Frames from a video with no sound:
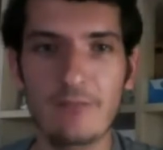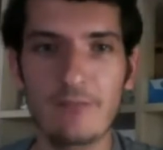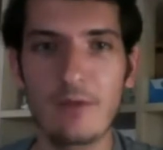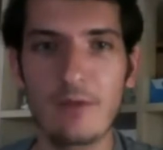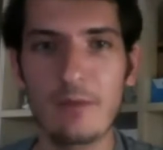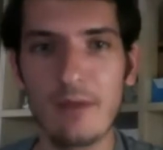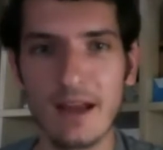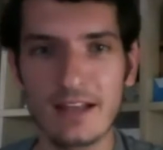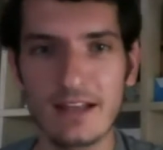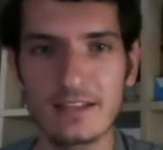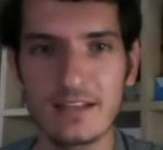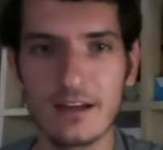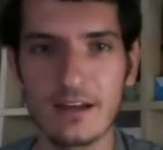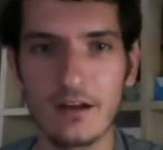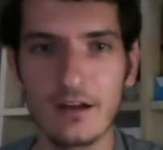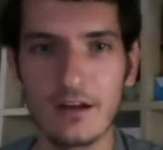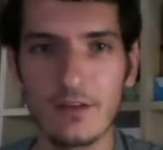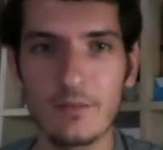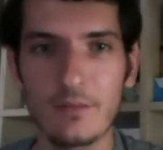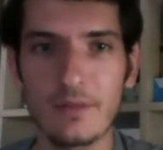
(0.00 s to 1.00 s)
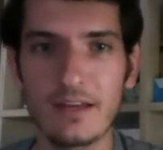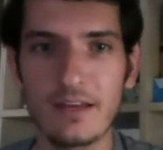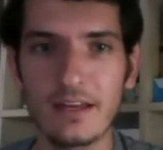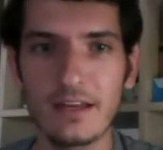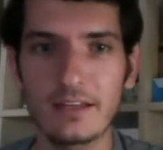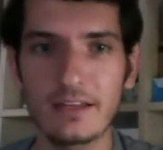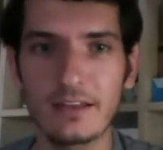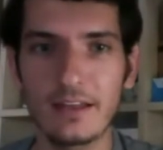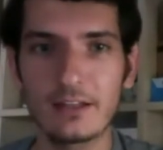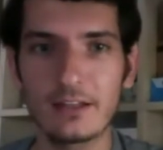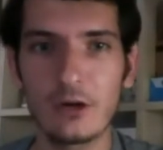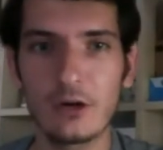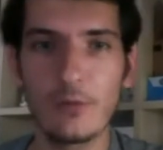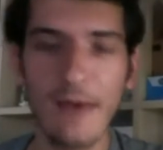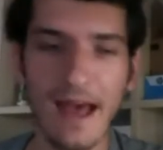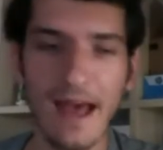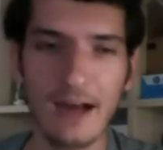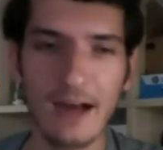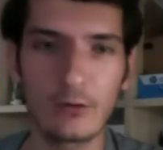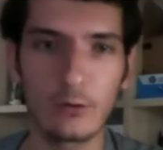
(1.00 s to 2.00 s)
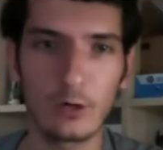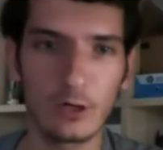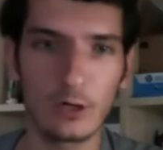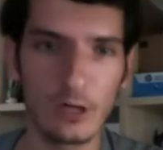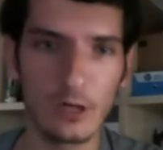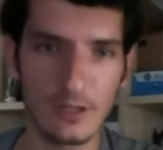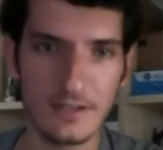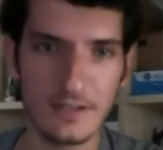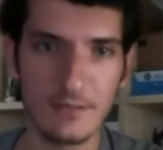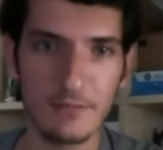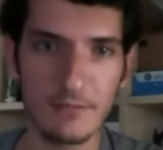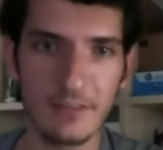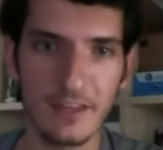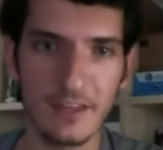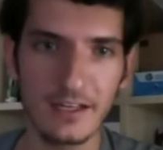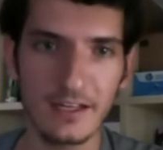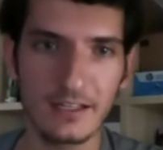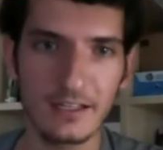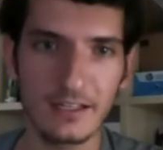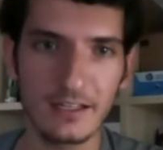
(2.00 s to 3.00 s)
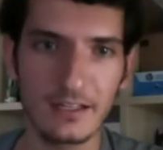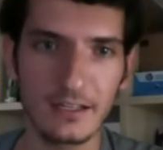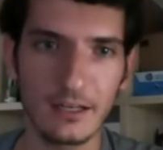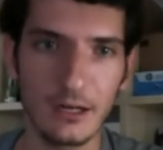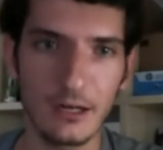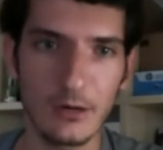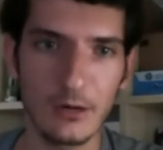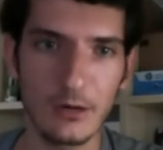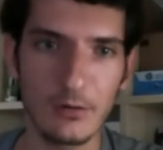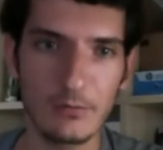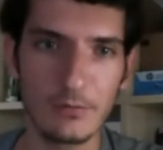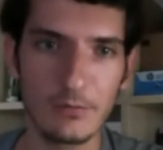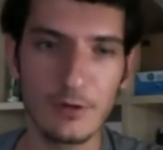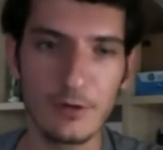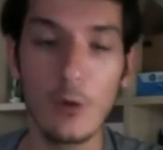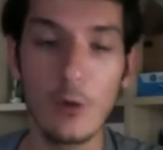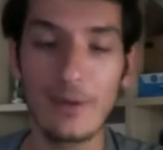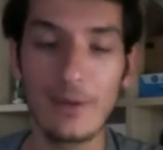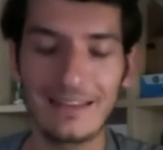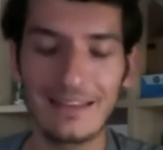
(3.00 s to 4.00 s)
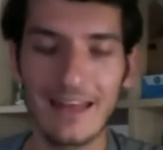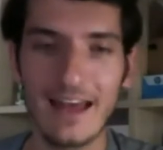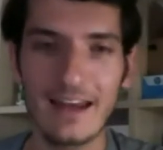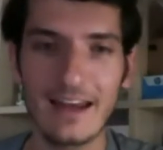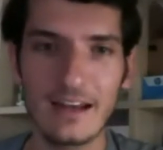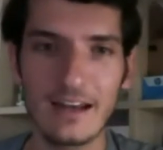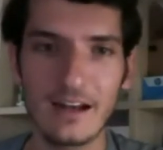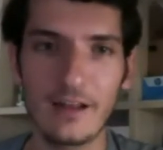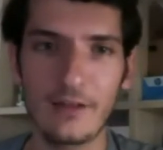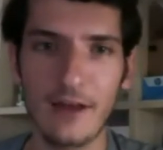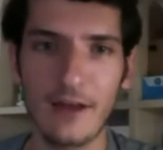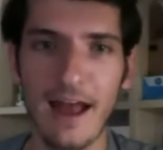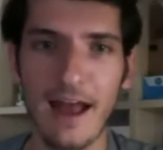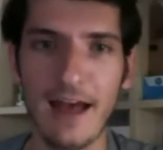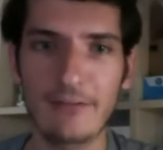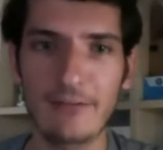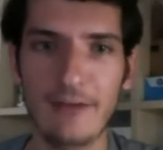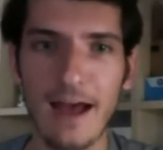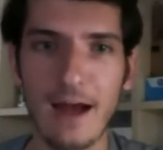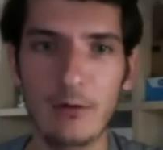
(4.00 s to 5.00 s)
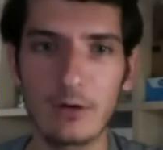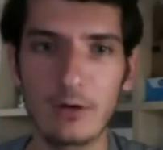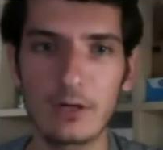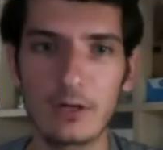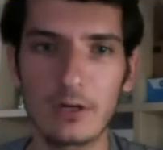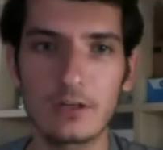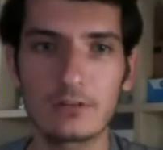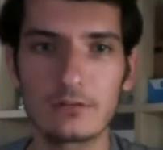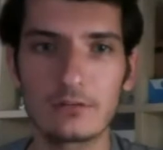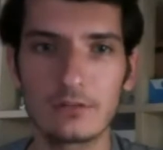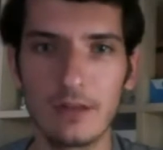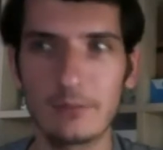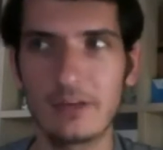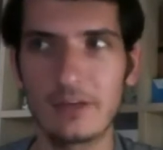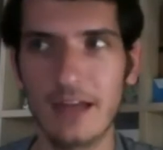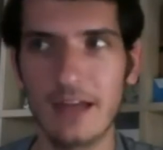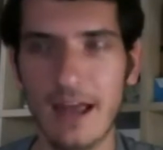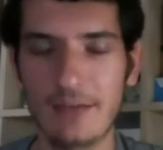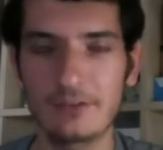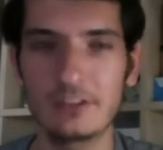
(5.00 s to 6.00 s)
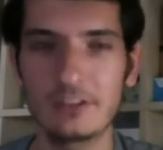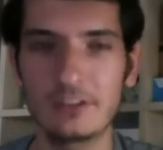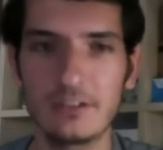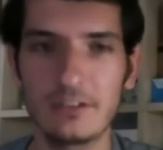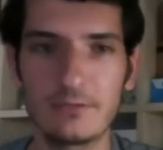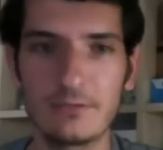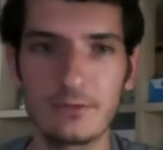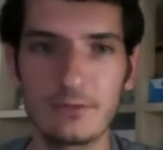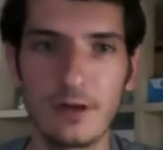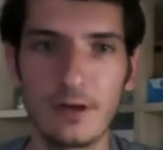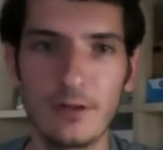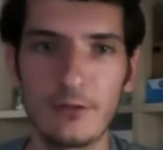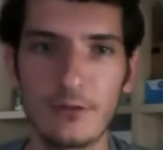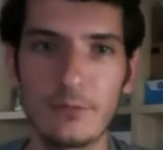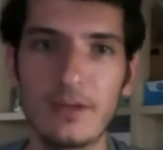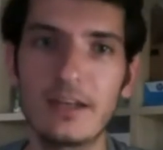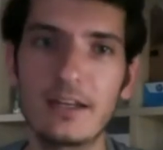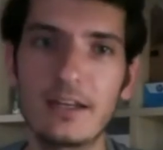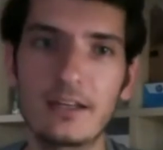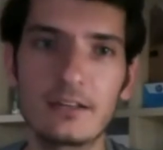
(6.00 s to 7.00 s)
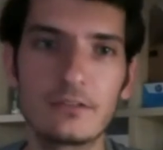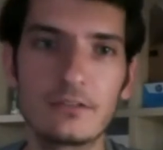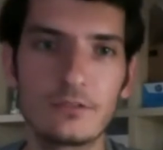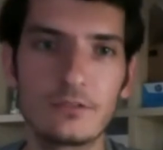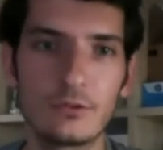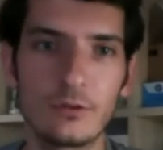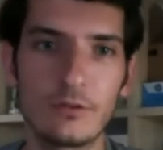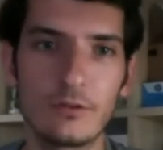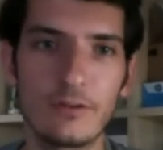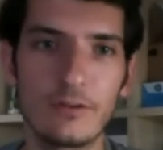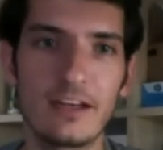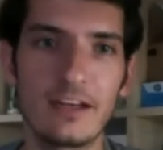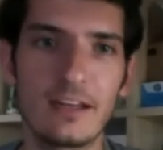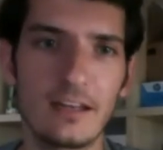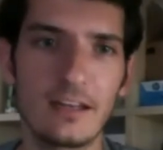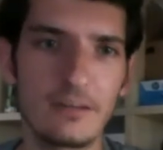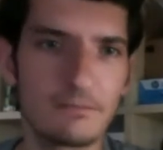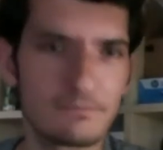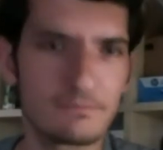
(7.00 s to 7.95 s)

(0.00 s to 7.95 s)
my mindset on the meeting, then go back, work on something, knowing that in another half hour I'm going to have to leave for another meeting sort of idea.